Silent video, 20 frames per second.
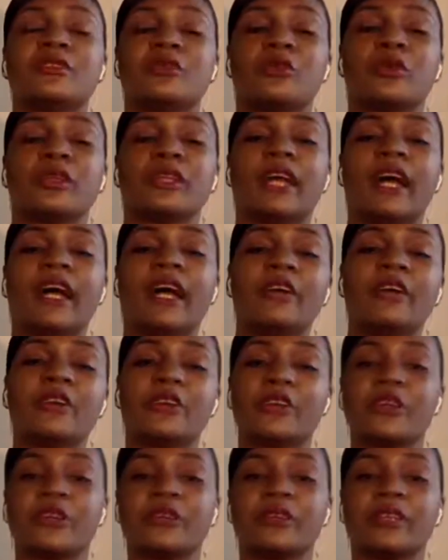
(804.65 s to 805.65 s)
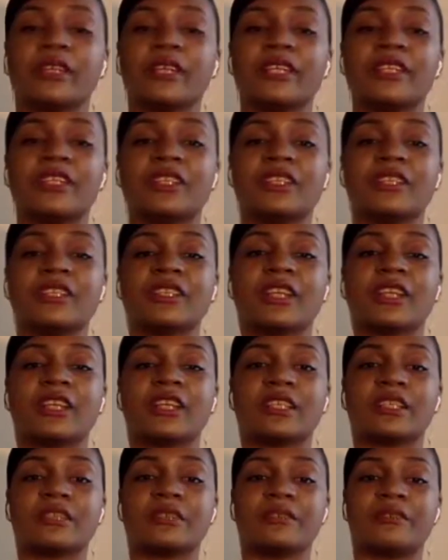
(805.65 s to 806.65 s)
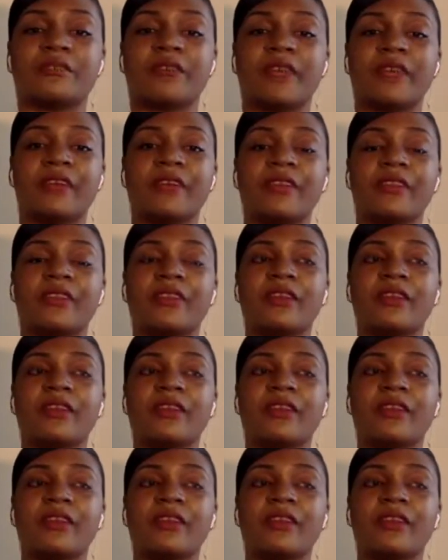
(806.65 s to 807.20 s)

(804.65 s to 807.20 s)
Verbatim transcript: rely on your religion in terms of faith.